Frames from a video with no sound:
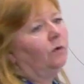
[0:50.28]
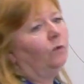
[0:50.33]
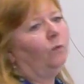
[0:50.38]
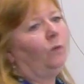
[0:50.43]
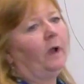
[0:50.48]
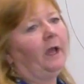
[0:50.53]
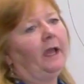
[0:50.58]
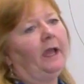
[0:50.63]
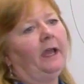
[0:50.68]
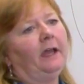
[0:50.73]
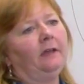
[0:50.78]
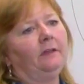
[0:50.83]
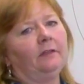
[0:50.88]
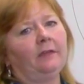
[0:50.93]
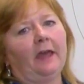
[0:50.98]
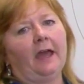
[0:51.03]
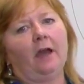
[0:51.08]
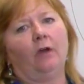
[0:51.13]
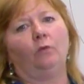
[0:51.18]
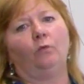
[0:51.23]
a way
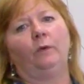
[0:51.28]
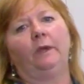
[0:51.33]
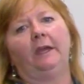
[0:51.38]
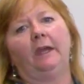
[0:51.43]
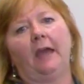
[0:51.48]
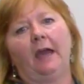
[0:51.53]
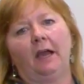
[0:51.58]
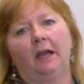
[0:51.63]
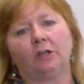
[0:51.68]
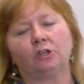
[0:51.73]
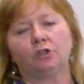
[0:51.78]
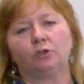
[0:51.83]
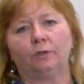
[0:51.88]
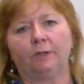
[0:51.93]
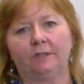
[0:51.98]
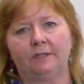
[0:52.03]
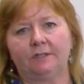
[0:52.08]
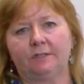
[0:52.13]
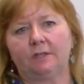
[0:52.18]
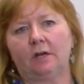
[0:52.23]
that we
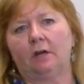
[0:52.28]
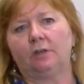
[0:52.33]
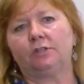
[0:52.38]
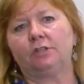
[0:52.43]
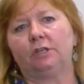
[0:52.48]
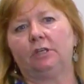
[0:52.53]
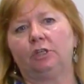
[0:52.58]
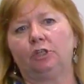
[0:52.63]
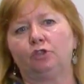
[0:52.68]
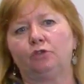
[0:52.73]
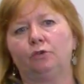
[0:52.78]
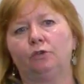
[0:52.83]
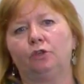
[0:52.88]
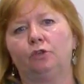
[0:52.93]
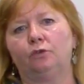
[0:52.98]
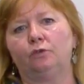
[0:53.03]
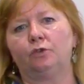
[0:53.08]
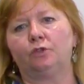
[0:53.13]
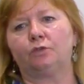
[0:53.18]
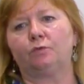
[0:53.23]
actually start to
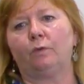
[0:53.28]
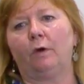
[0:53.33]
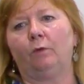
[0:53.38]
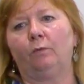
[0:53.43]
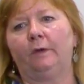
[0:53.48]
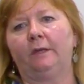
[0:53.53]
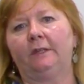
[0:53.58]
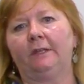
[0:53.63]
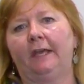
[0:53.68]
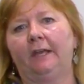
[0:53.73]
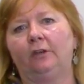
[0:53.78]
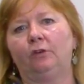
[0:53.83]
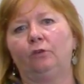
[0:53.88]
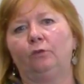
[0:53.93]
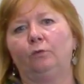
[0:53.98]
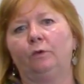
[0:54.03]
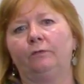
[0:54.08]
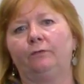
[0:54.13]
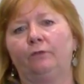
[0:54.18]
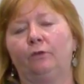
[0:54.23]
introduce what we
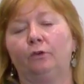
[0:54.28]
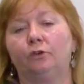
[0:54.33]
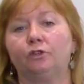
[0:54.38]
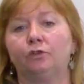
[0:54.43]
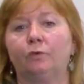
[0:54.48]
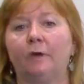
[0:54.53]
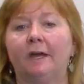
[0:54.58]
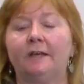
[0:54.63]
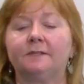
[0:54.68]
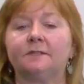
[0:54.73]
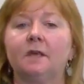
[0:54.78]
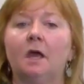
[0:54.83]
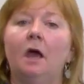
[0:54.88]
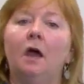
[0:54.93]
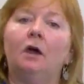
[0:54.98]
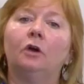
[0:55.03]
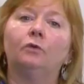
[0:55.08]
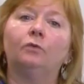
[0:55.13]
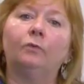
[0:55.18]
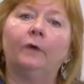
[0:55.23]
later refer to as
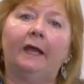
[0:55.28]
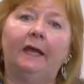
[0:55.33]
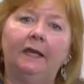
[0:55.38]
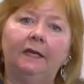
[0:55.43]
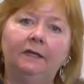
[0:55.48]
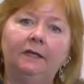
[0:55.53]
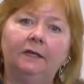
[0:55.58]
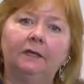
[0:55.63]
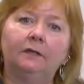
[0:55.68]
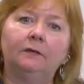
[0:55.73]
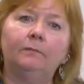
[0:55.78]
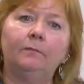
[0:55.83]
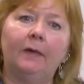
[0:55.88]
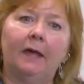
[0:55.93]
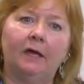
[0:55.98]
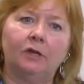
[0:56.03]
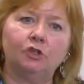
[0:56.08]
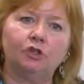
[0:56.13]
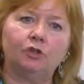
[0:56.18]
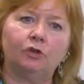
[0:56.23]
radian
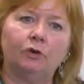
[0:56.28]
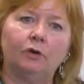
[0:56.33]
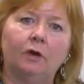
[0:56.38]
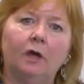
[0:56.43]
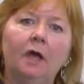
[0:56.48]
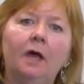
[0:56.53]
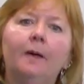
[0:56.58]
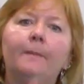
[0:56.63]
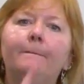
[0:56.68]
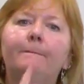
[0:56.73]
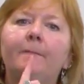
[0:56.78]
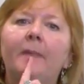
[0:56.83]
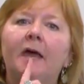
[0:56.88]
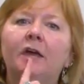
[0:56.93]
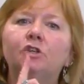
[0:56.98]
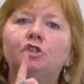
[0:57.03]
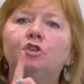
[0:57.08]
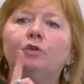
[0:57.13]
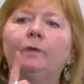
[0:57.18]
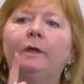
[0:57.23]
measure,
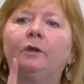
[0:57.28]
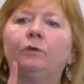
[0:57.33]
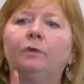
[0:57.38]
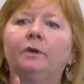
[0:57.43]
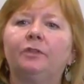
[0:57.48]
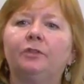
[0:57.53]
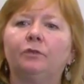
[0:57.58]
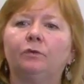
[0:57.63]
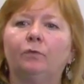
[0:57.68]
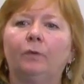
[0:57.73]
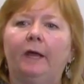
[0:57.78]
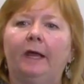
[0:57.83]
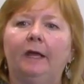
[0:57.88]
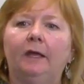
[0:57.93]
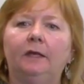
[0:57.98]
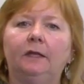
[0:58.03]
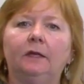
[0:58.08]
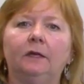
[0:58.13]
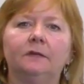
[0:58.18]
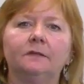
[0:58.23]
measuring with the
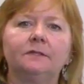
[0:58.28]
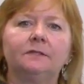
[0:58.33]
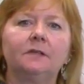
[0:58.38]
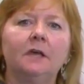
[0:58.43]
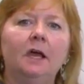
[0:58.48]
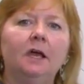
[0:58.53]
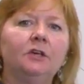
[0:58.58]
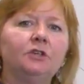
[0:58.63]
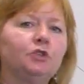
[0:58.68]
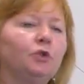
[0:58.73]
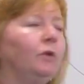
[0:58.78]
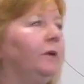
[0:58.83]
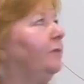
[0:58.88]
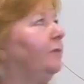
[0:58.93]
radius. So